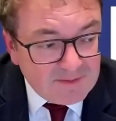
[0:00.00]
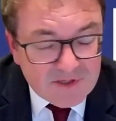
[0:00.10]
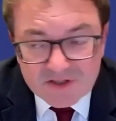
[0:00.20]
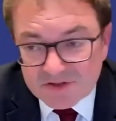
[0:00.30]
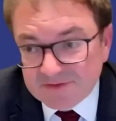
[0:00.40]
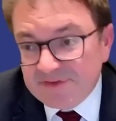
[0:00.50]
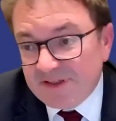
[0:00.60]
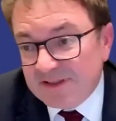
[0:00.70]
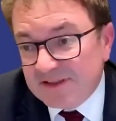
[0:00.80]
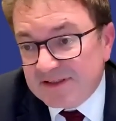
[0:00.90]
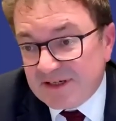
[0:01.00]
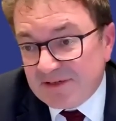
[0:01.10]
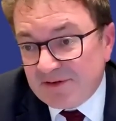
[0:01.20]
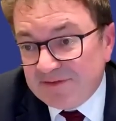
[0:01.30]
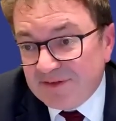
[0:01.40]
Commercial
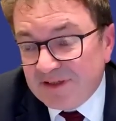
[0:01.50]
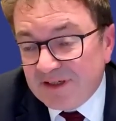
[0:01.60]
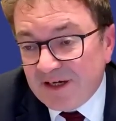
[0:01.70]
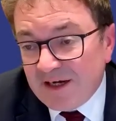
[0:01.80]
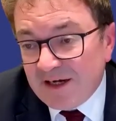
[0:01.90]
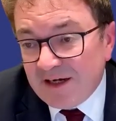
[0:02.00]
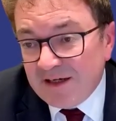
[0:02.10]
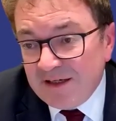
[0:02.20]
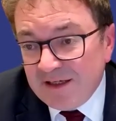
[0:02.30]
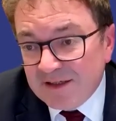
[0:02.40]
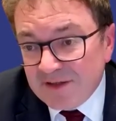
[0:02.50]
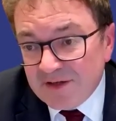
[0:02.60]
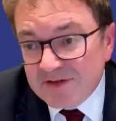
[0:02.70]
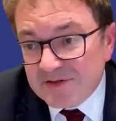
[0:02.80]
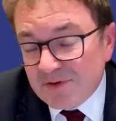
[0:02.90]
funders, however, are
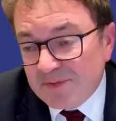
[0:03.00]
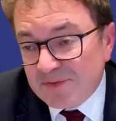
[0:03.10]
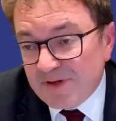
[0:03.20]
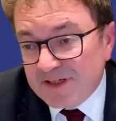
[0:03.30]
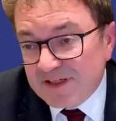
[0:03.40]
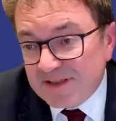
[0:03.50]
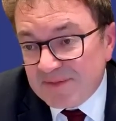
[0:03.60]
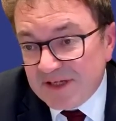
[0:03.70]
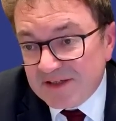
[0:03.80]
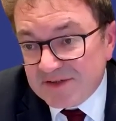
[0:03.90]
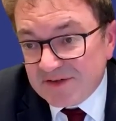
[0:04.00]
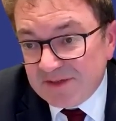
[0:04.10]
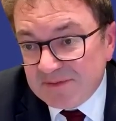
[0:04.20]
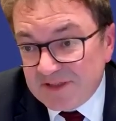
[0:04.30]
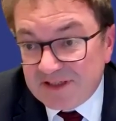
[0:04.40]
those who operate in the
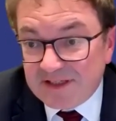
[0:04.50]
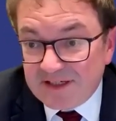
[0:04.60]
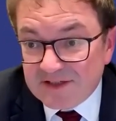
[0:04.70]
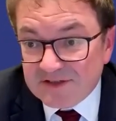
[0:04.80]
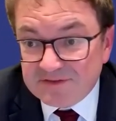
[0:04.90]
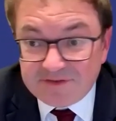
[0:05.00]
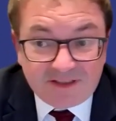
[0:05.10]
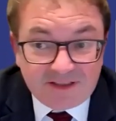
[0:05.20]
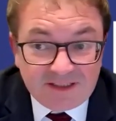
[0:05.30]
mainstream litigation